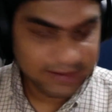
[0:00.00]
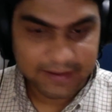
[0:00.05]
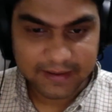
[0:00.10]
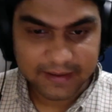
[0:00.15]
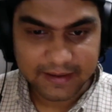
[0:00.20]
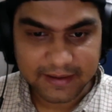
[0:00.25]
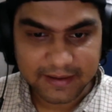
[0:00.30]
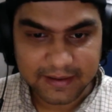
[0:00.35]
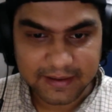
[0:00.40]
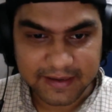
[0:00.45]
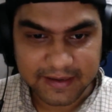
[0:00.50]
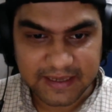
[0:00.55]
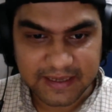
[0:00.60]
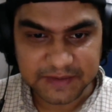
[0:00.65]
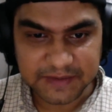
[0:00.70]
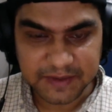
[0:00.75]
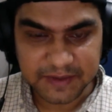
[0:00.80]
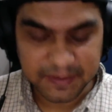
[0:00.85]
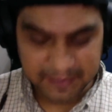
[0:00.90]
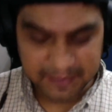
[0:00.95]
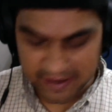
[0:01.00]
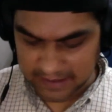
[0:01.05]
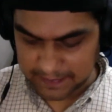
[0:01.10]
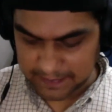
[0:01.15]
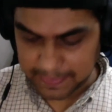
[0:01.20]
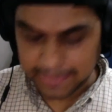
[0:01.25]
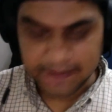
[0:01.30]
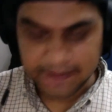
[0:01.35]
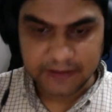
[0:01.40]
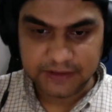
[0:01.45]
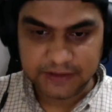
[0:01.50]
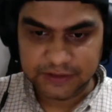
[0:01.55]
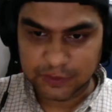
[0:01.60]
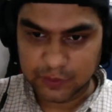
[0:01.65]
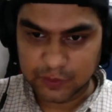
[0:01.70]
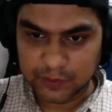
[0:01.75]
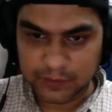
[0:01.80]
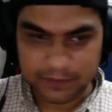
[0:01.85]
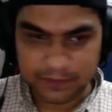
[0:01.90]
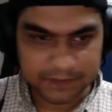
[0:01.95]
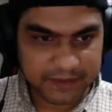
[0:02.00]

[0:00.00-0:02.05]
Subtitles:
Raspberry Pi. So